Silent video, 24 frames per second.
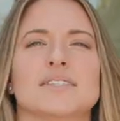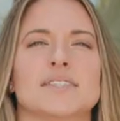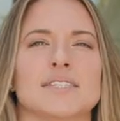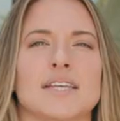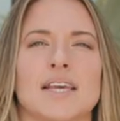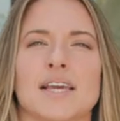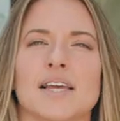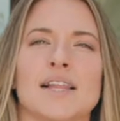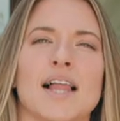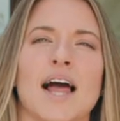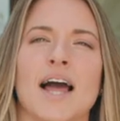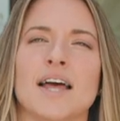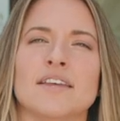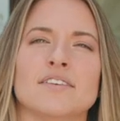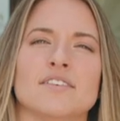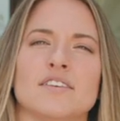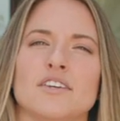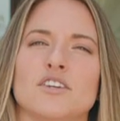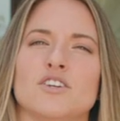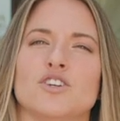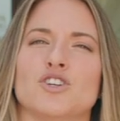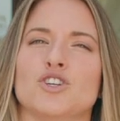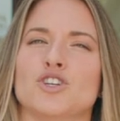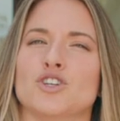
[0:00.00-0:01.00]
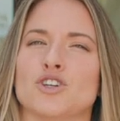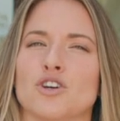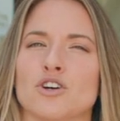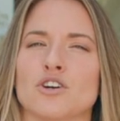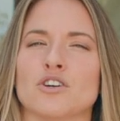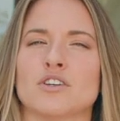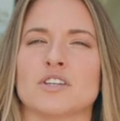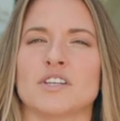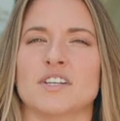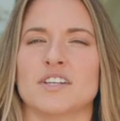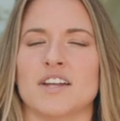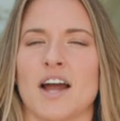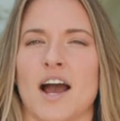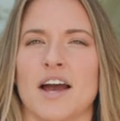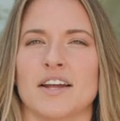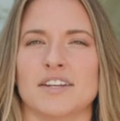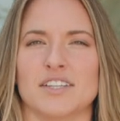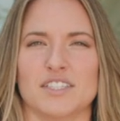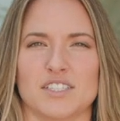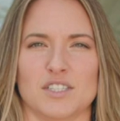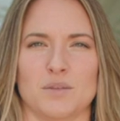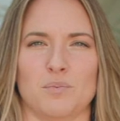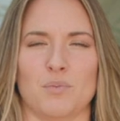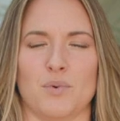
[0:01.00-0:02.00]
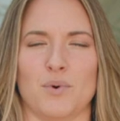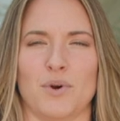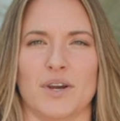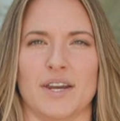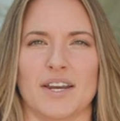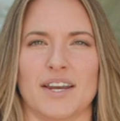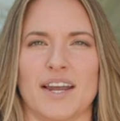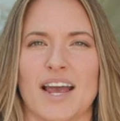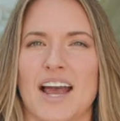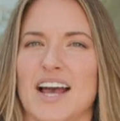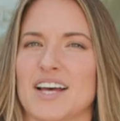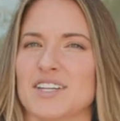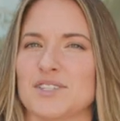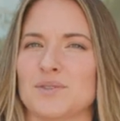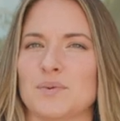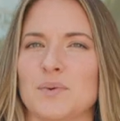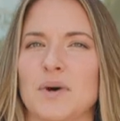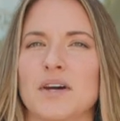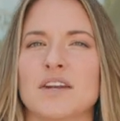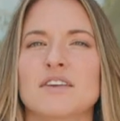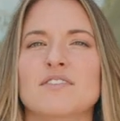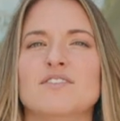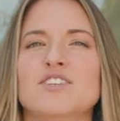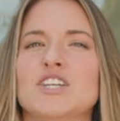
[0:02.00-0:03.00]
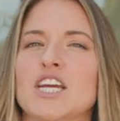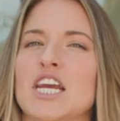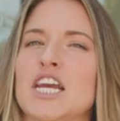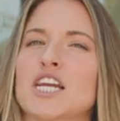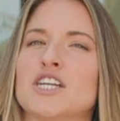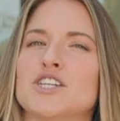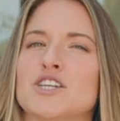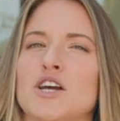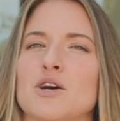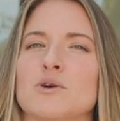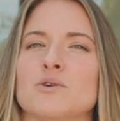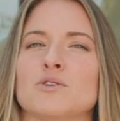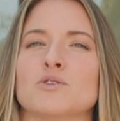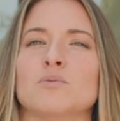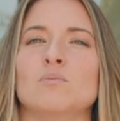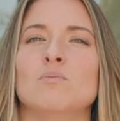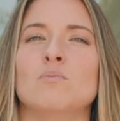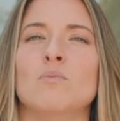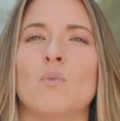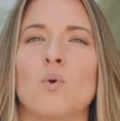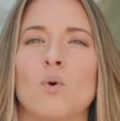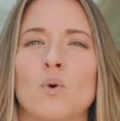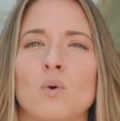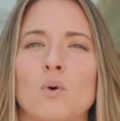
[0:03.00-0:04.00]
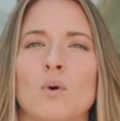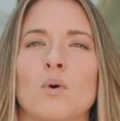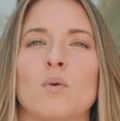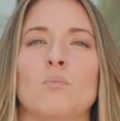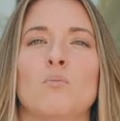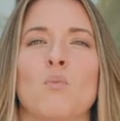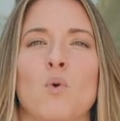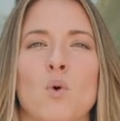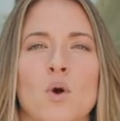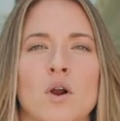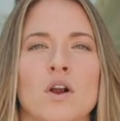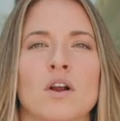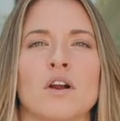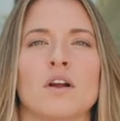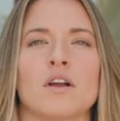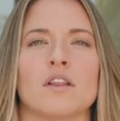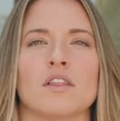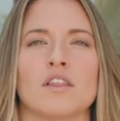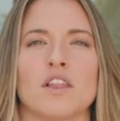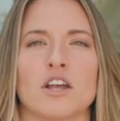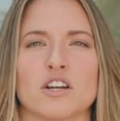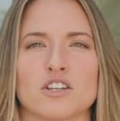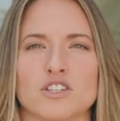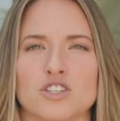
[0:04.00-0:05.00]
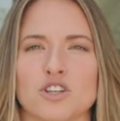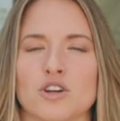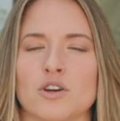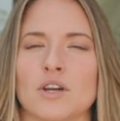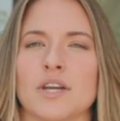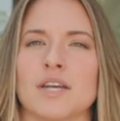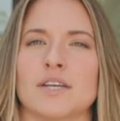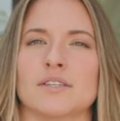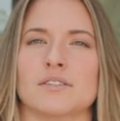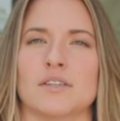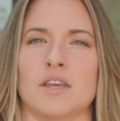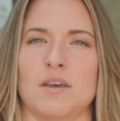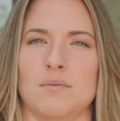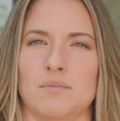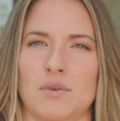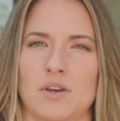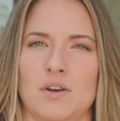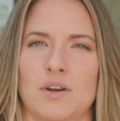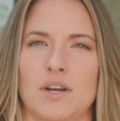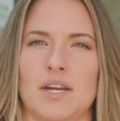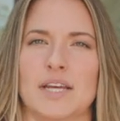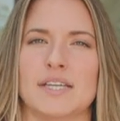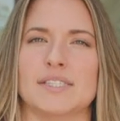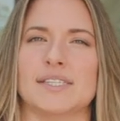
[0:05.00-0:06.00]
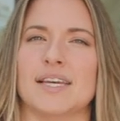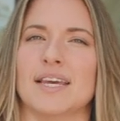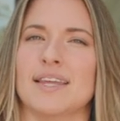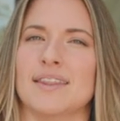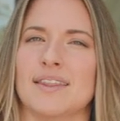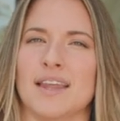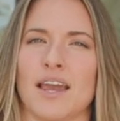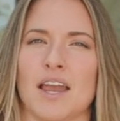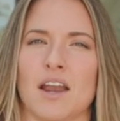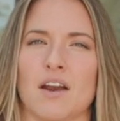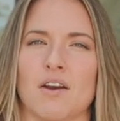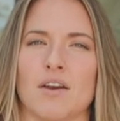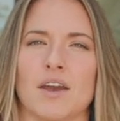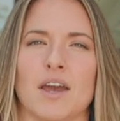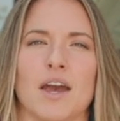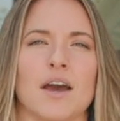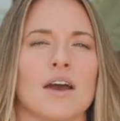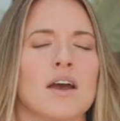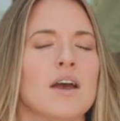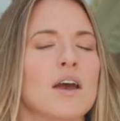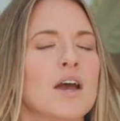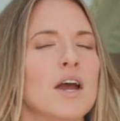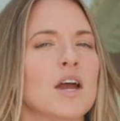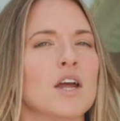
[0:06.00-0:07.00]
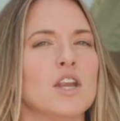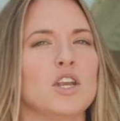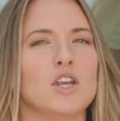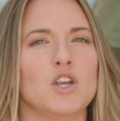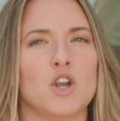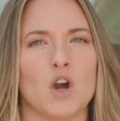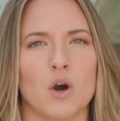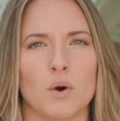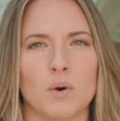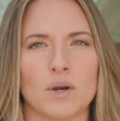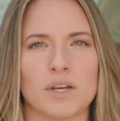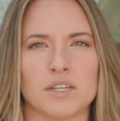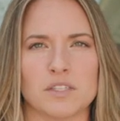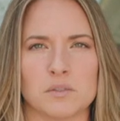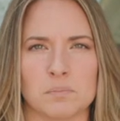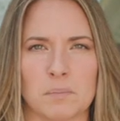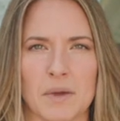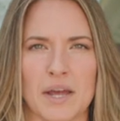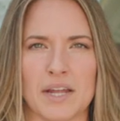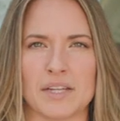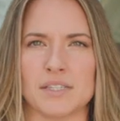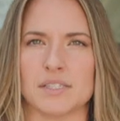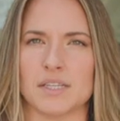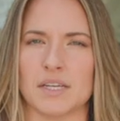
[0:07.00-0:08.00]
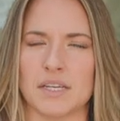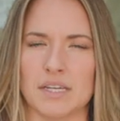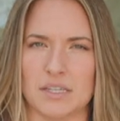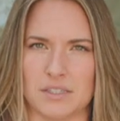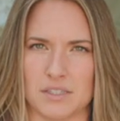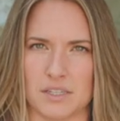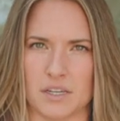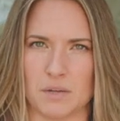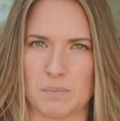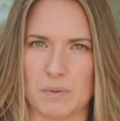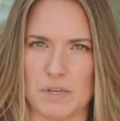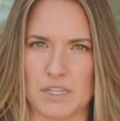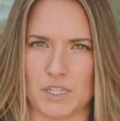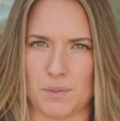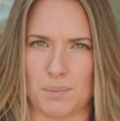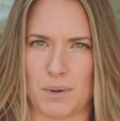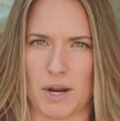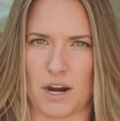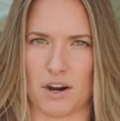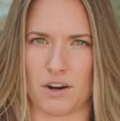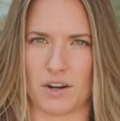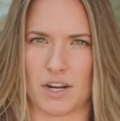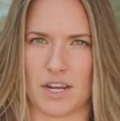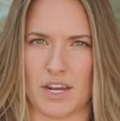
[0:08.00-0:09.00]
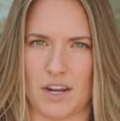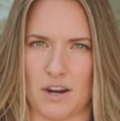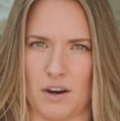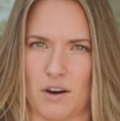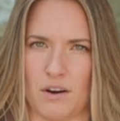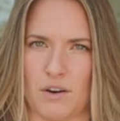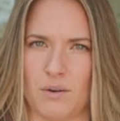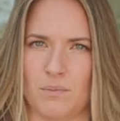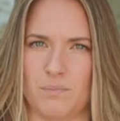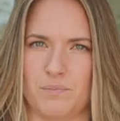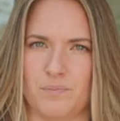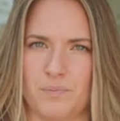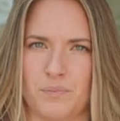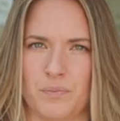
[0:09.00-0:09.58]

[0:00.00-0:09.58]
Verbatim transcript: Sea Glass is sure to not disappoint. As one of GHO's mo more luxurious communities in the area, no expense is to be spared here.